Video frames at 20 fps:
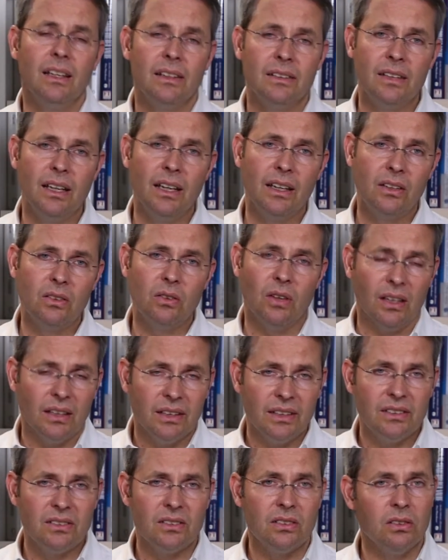take you at
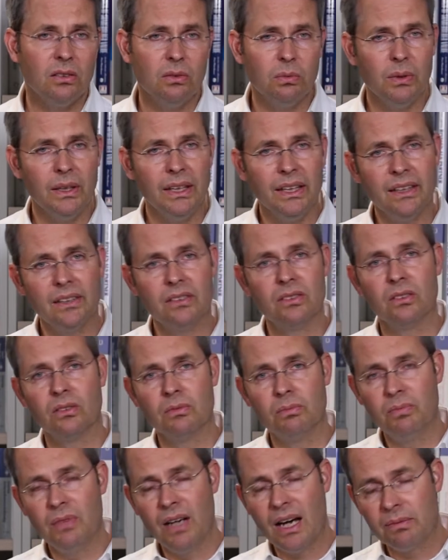least 2 weeks
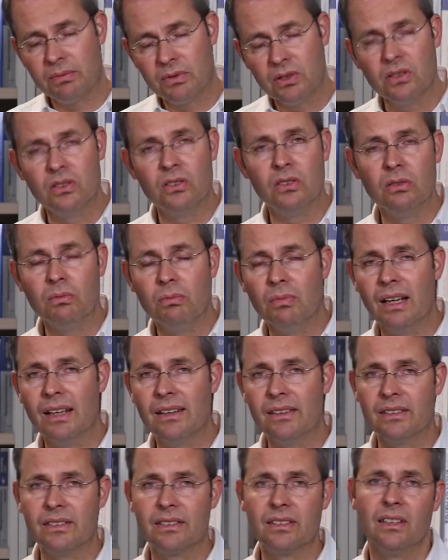or up to 2
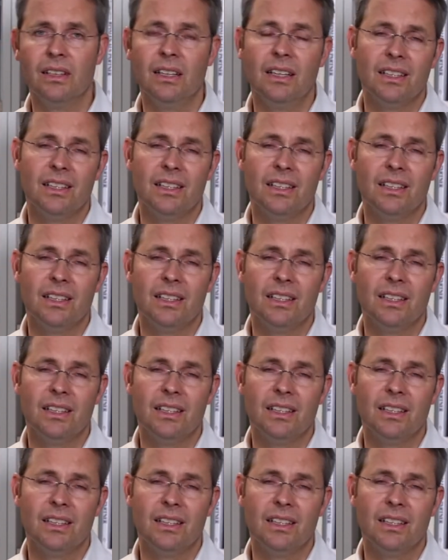months,